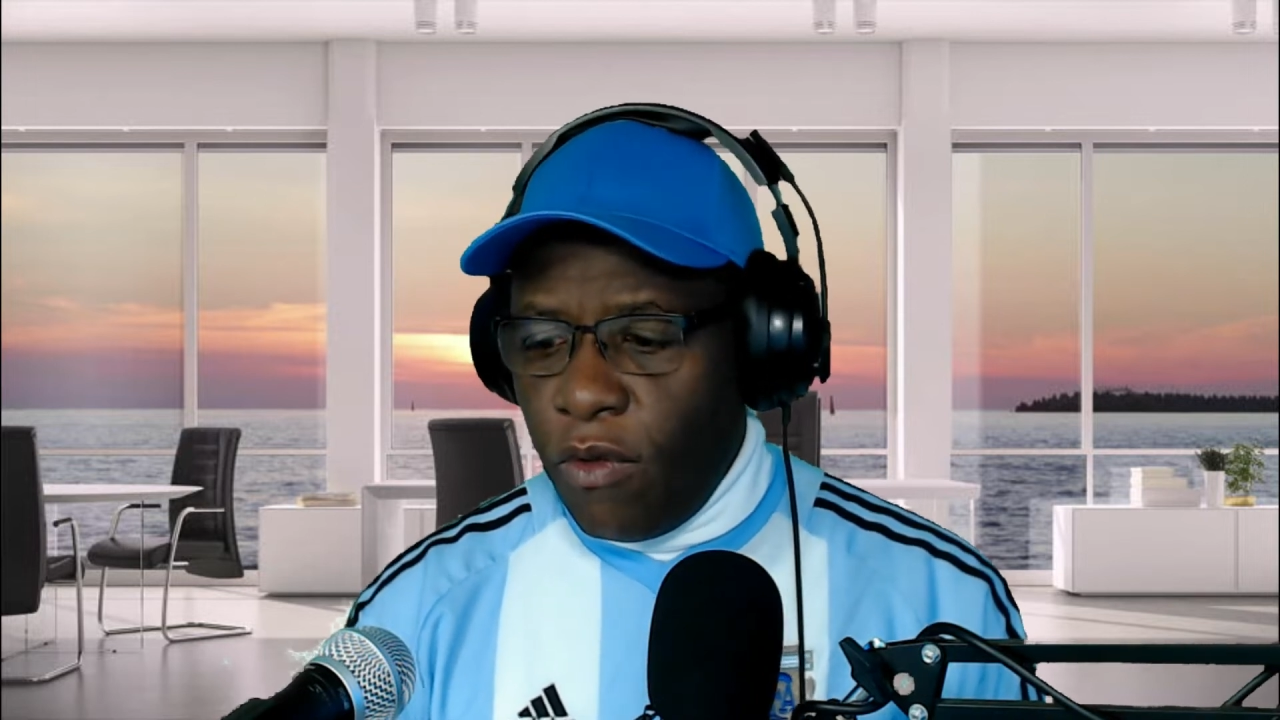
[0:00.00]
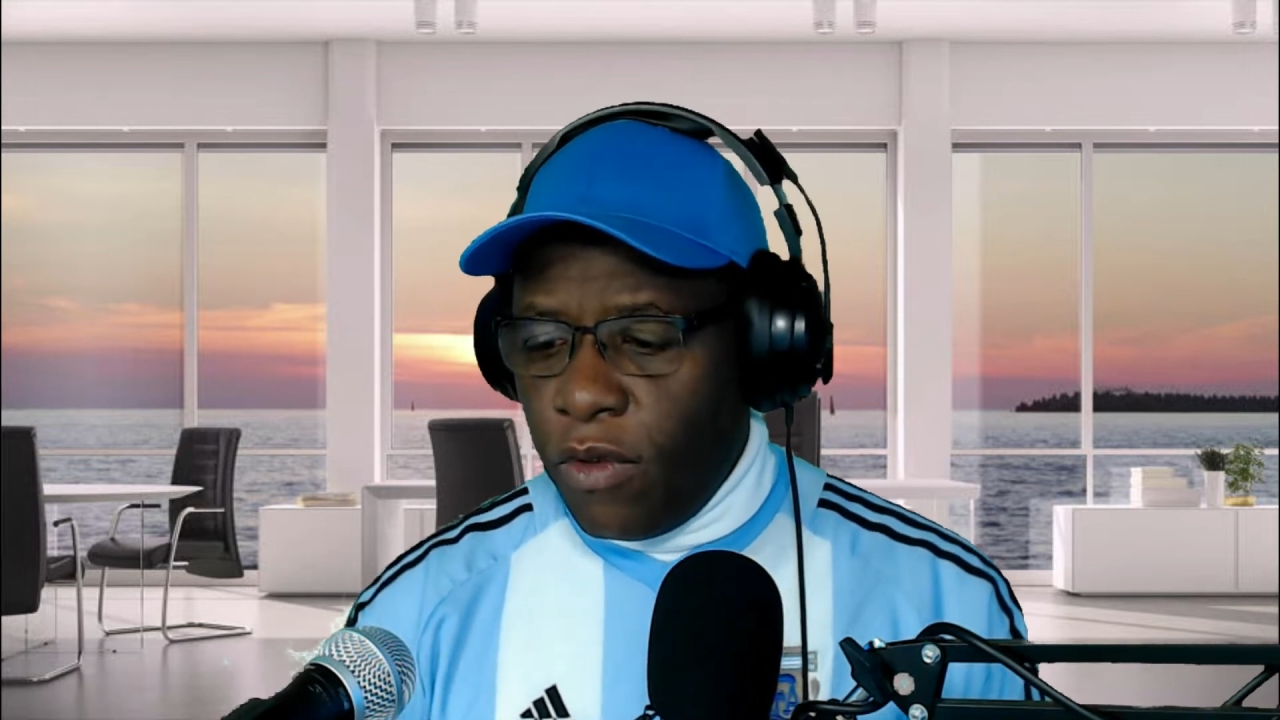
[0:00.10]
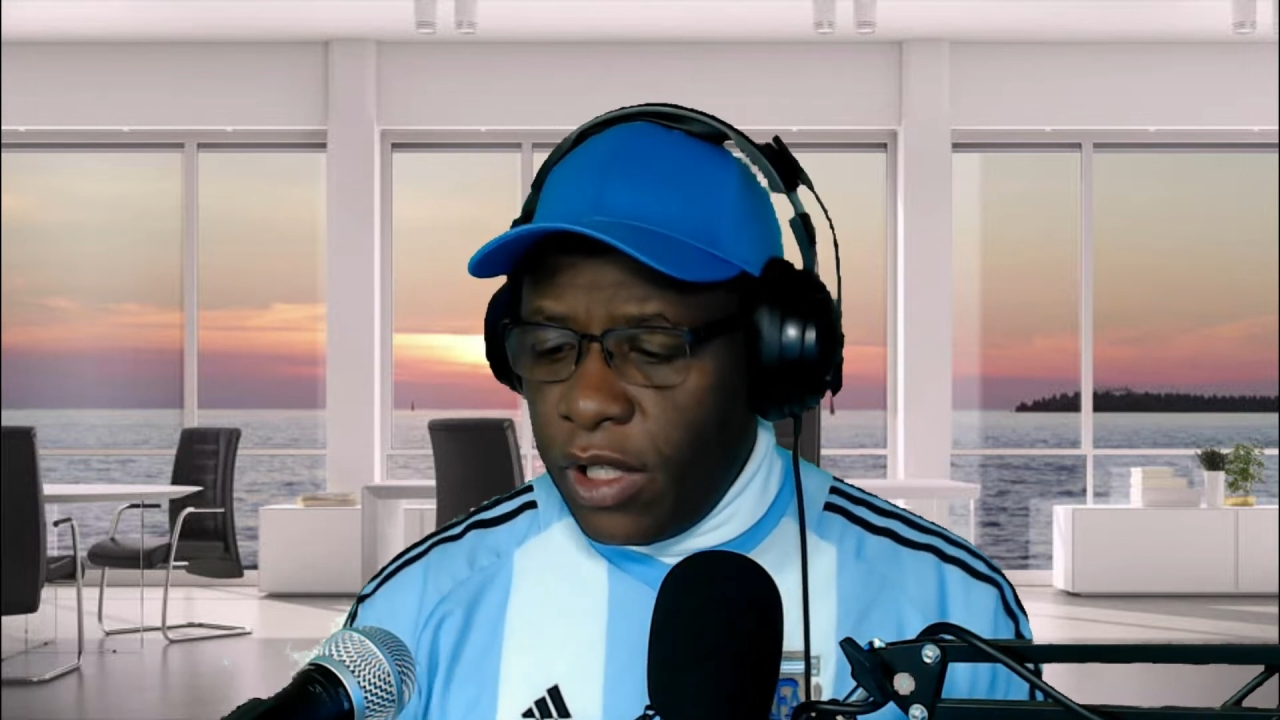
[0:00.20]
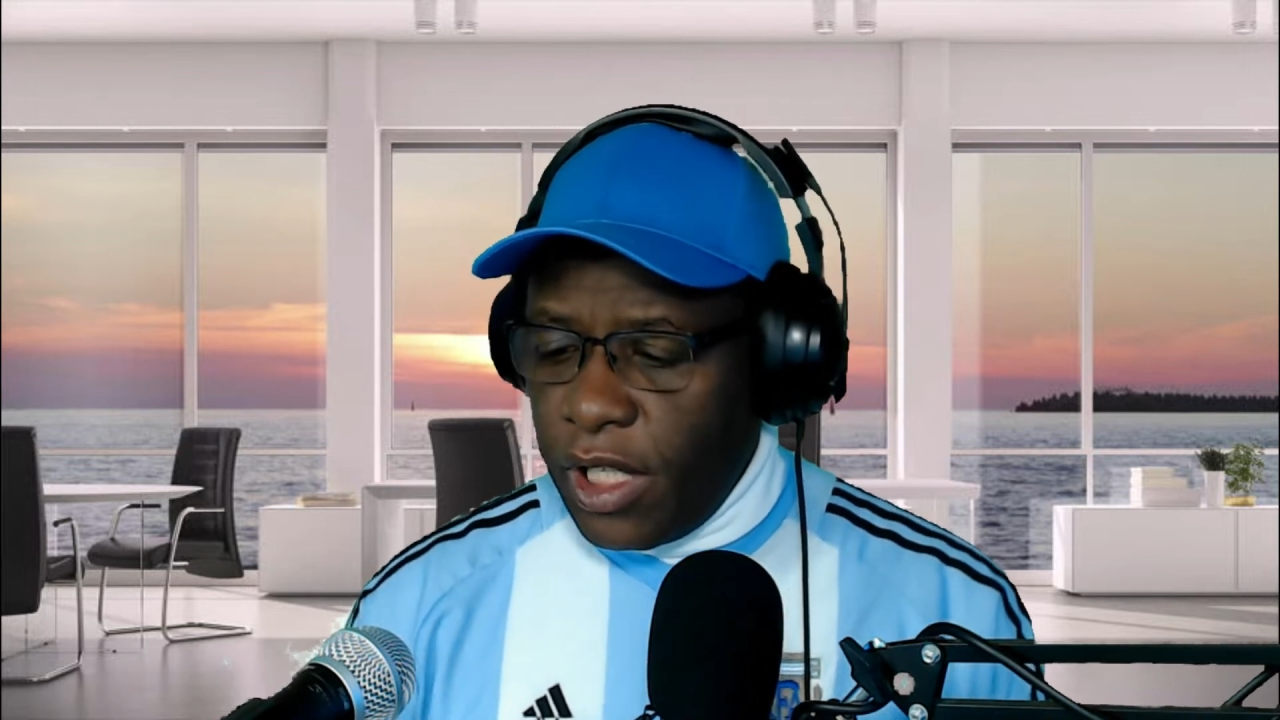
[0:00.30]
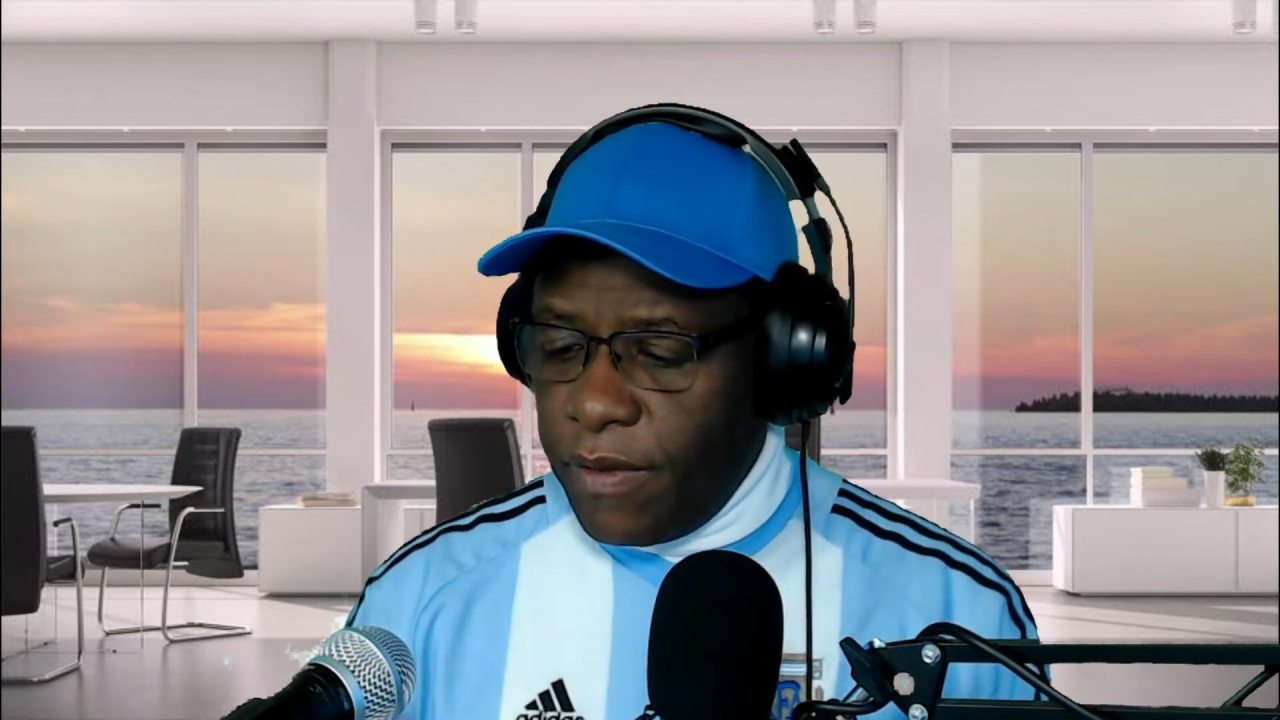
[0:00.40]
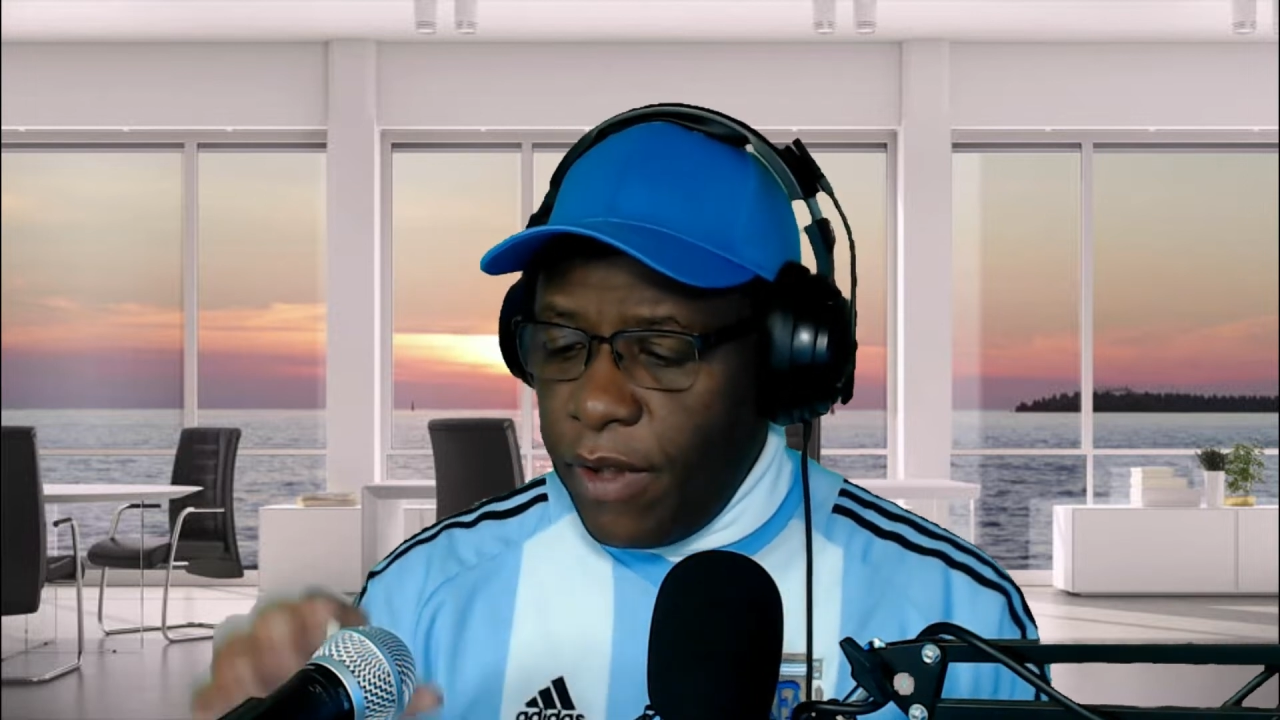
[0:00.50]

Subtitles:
overall.